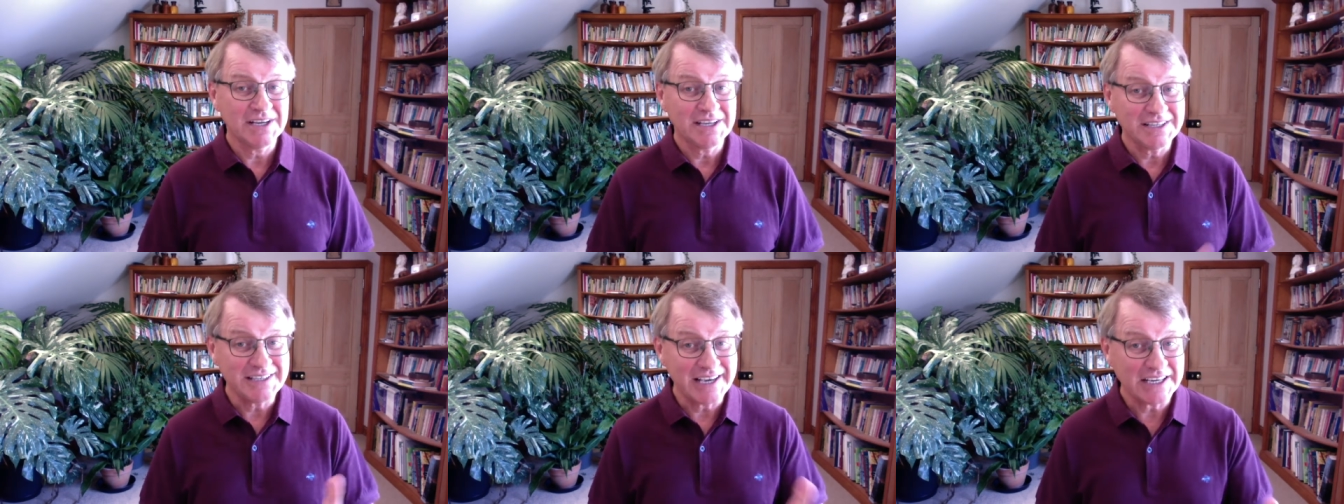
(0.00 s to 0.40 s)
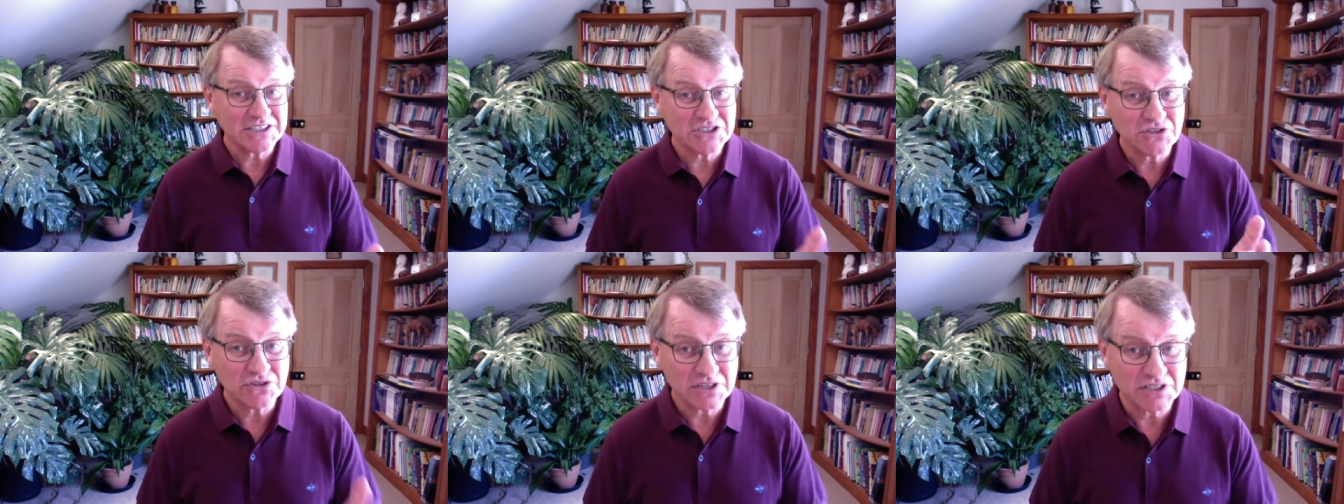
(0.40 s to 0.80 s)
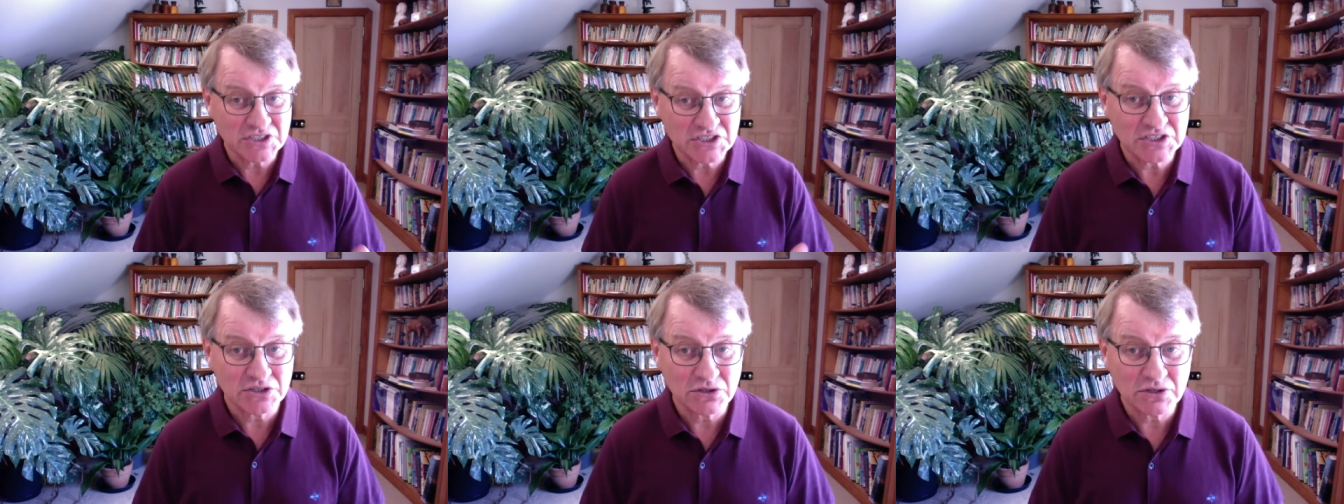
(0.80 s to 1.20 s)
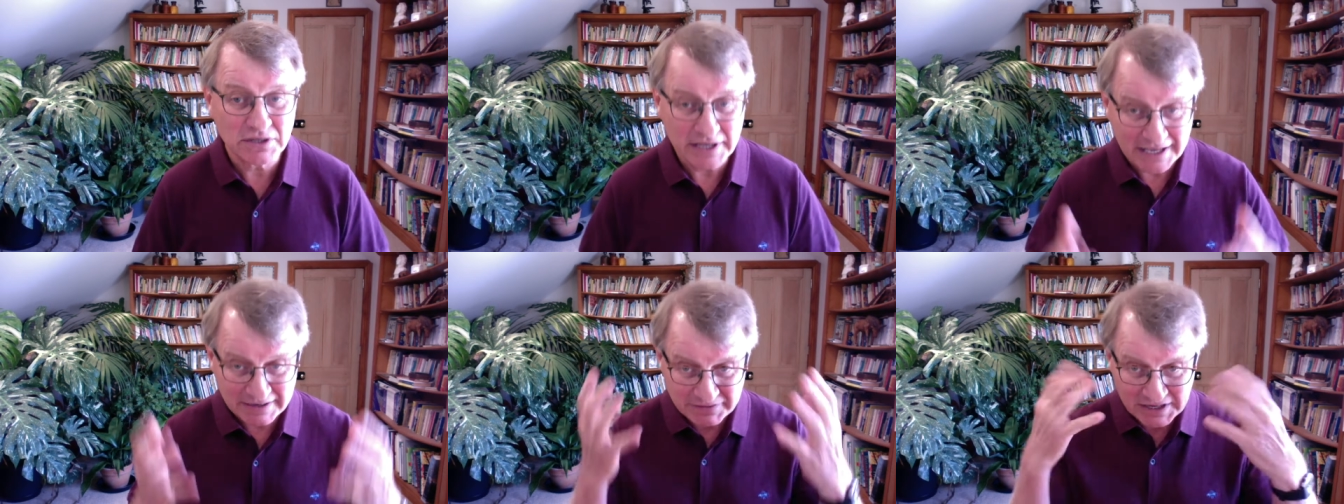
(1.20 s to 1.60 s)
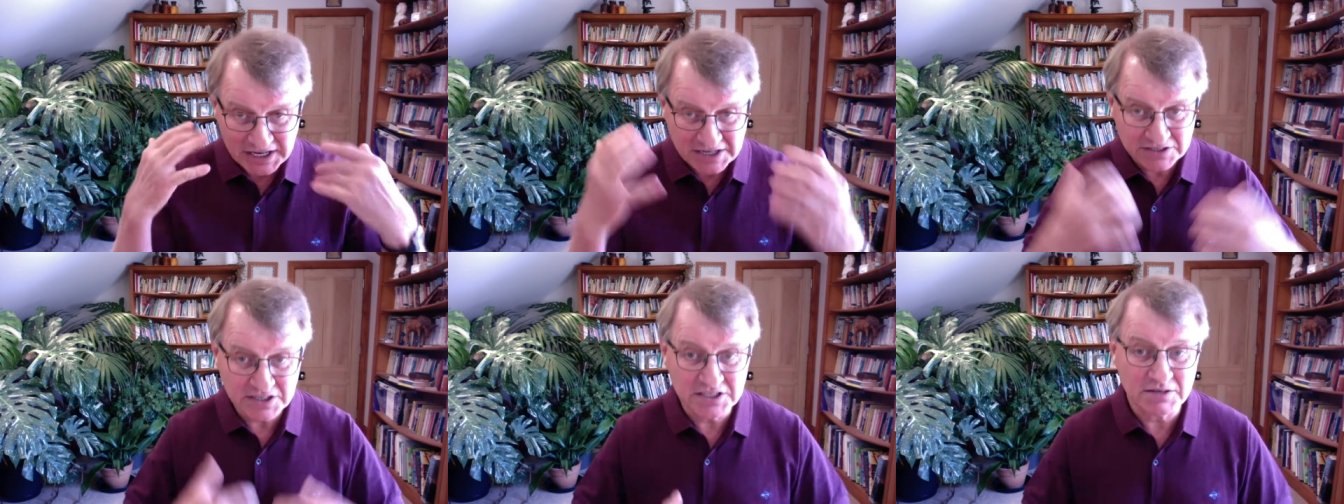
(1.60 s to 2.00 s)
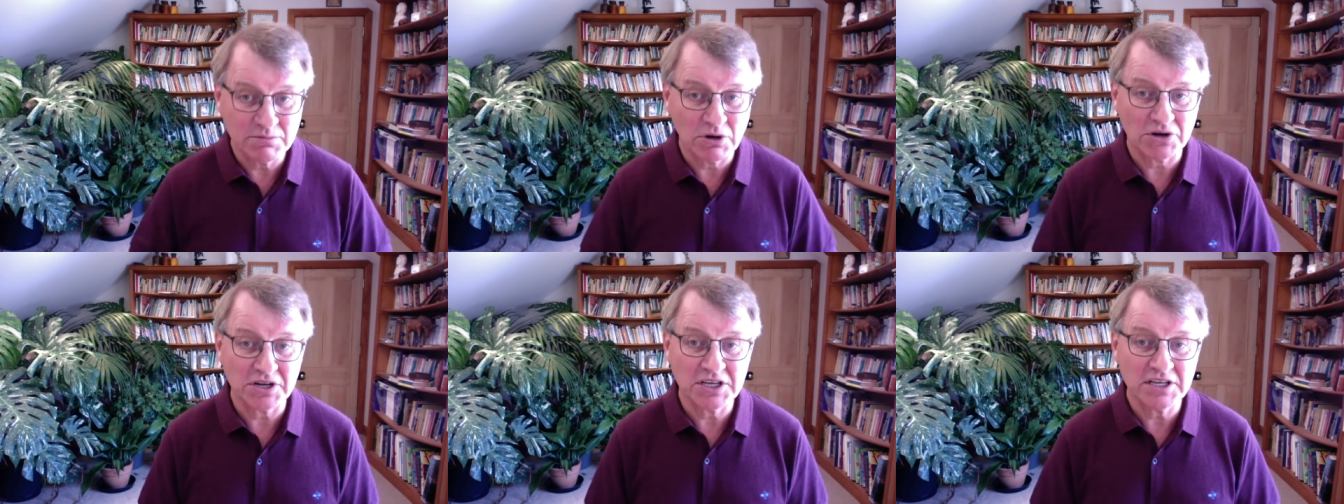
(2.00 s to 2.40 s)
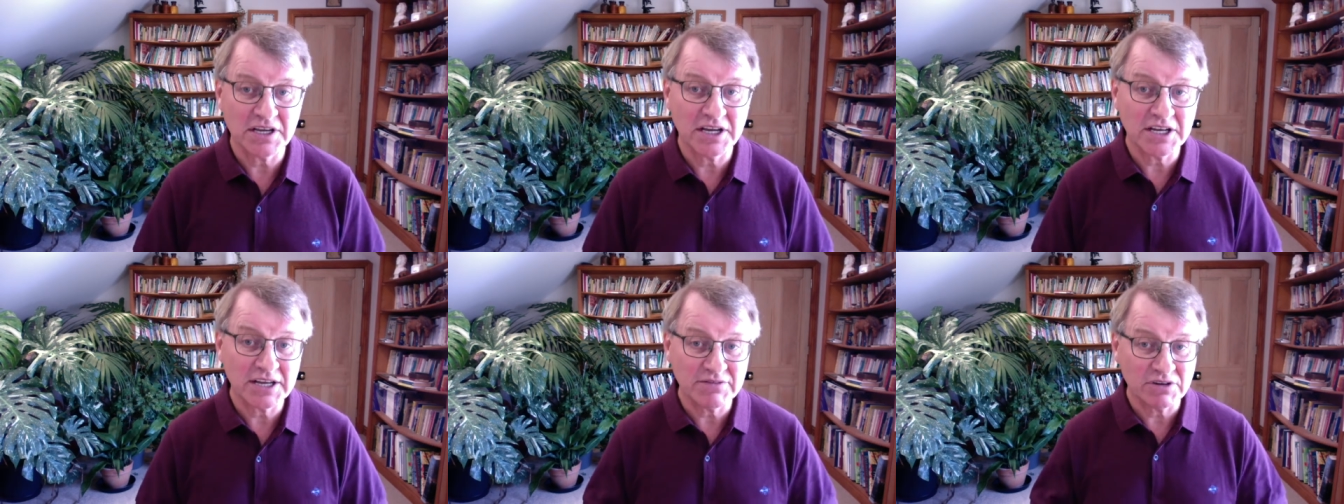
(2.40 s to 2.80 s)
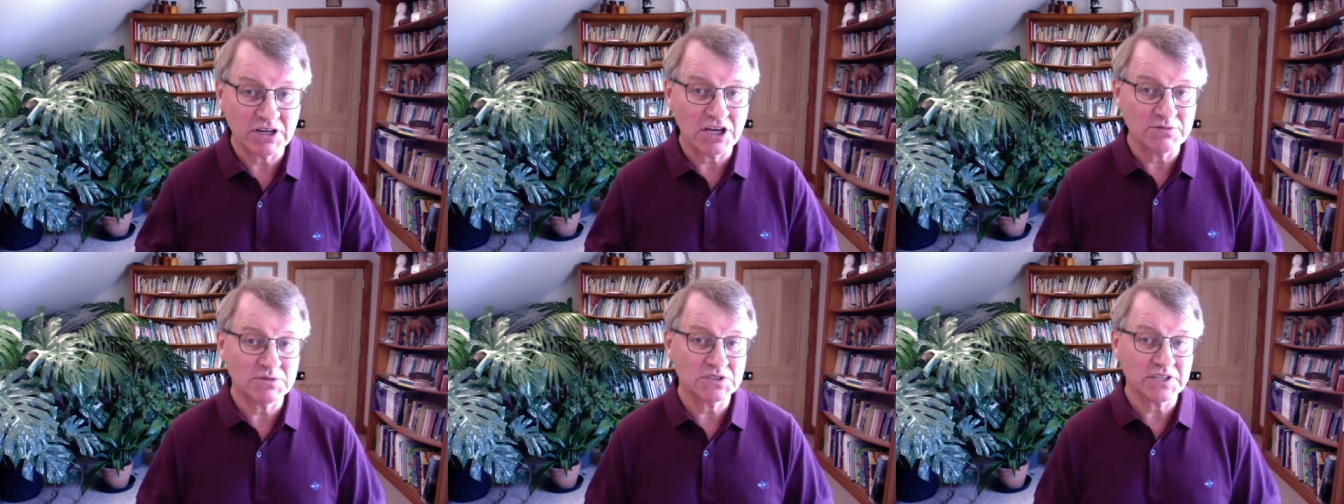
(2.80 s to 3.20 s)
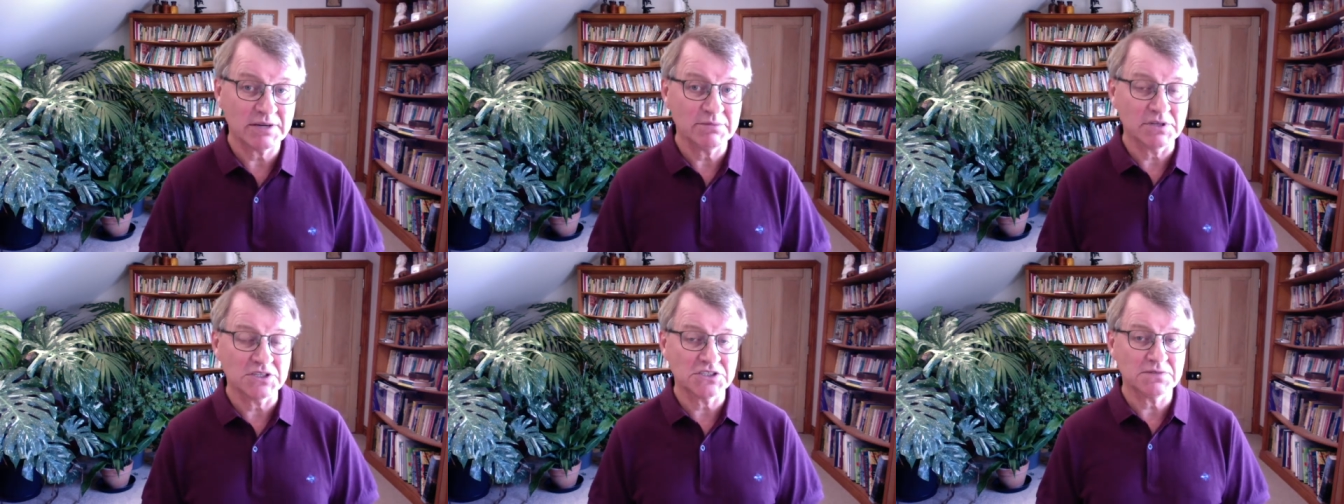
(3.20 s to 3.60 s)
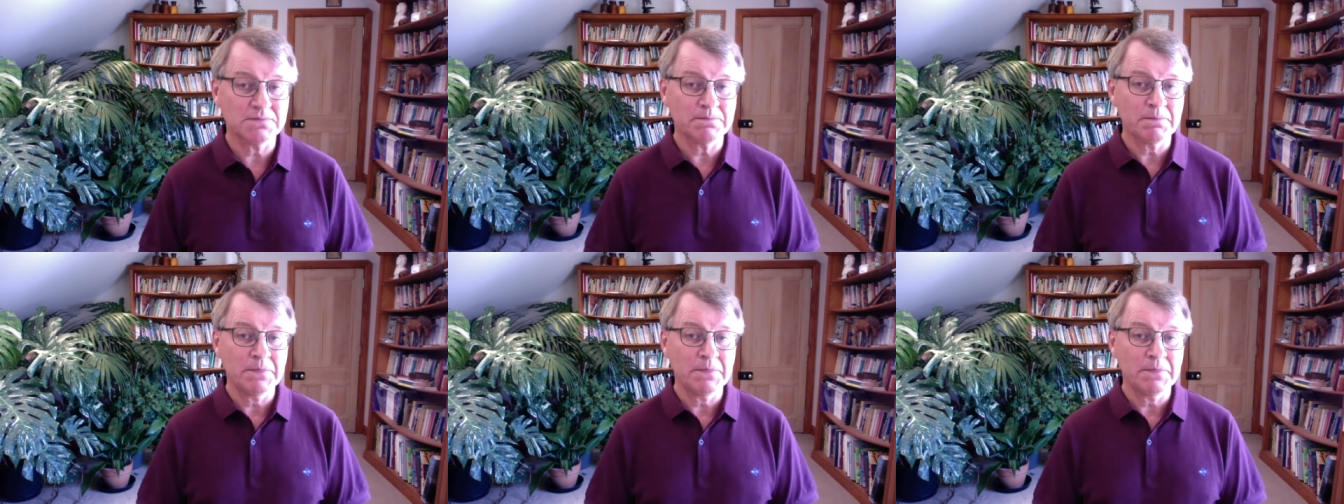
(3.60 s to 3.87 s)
yes, you can still have heat in the body and have a low metabolism.